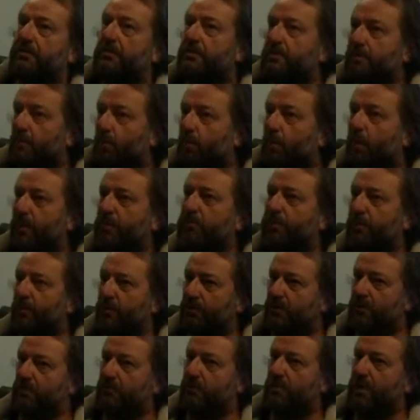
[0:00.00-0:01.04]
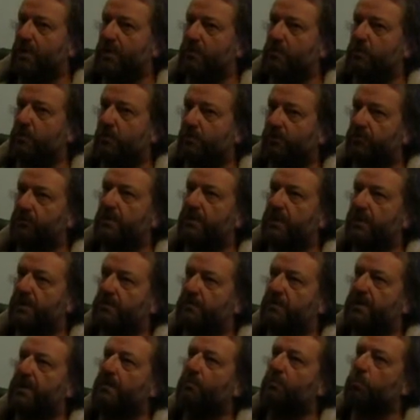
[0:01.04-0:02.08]
The one point that really wasn't clear
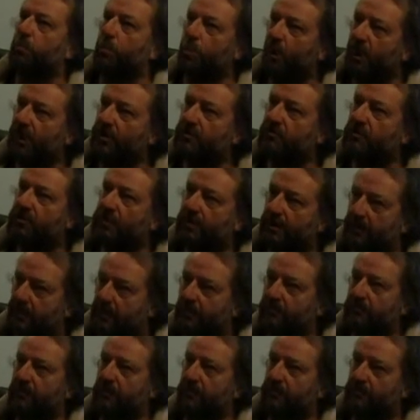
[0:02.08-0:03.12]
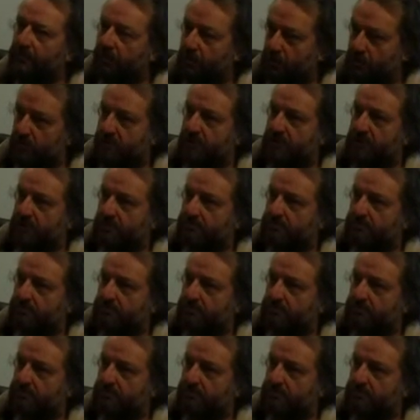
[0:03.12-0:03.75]
to me is why she takes to the vodka.